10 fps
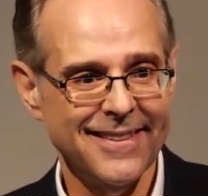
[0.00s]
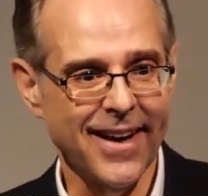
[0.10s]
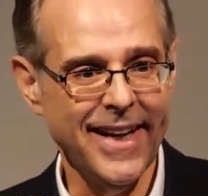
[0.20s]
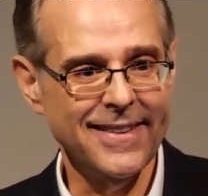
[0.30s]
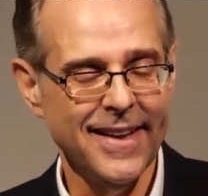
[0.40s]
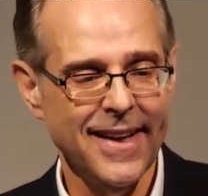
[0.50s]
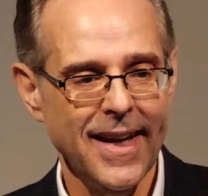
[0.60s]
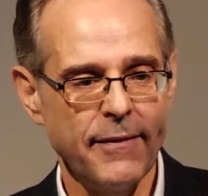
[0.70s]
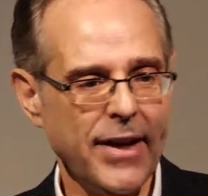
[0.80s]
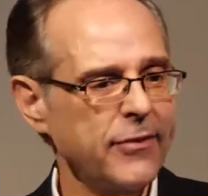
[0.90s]
right?
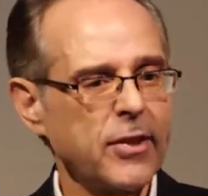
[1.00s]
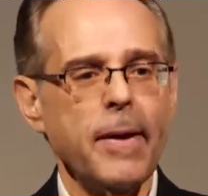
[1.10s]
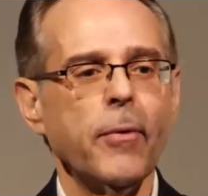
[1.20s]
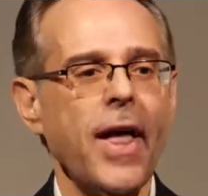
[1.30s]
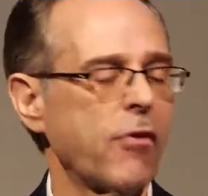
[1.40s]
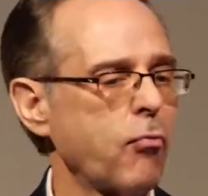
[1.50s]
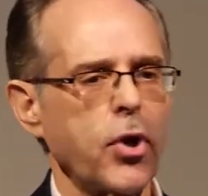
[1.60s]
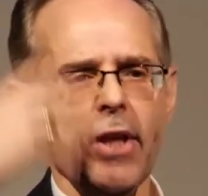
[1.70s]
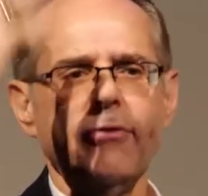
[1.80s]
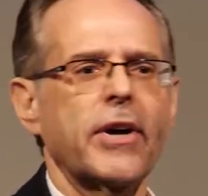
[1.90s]
I mean, I've seen people have a
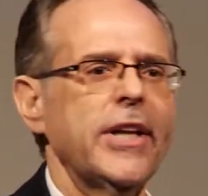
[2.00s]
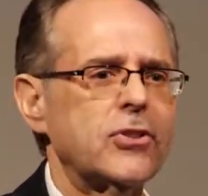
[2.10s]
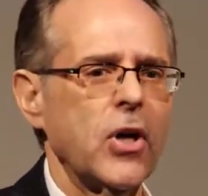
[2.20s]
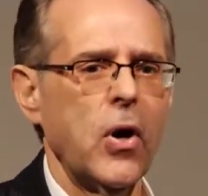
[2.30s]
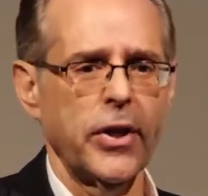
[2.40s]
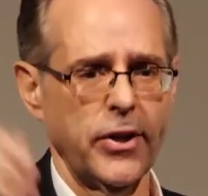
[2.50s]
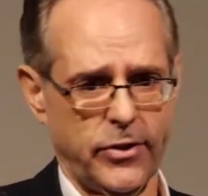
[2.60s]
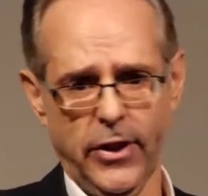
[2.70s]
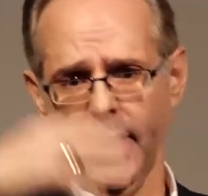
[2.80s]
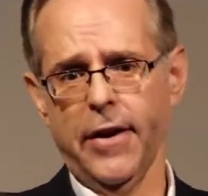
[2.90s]
really funny joke and it's
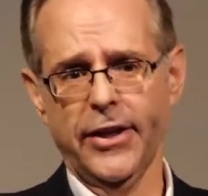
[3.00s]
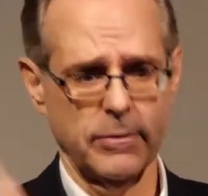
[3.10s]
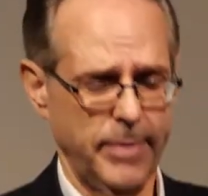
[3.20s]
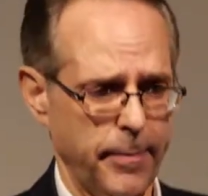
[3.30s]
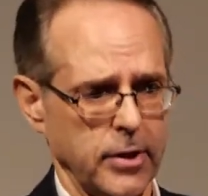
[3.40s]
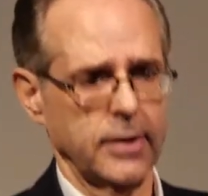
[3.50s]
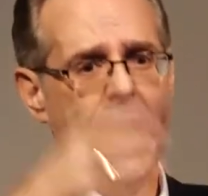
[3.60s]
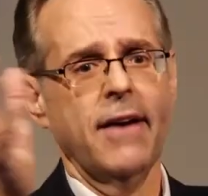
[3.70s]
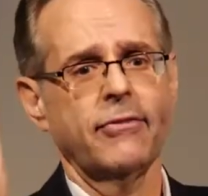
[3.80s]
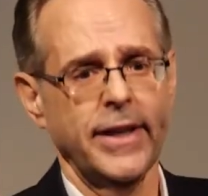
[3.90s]
hilarious and people are
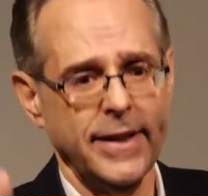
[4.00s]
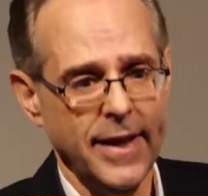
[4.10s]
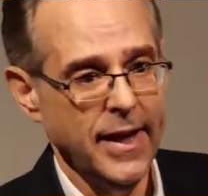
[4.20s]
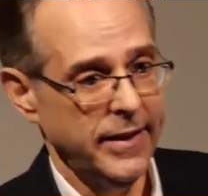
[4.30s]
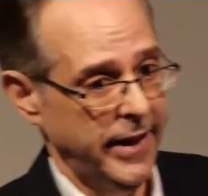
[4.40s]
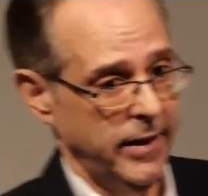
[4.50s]
laughing, they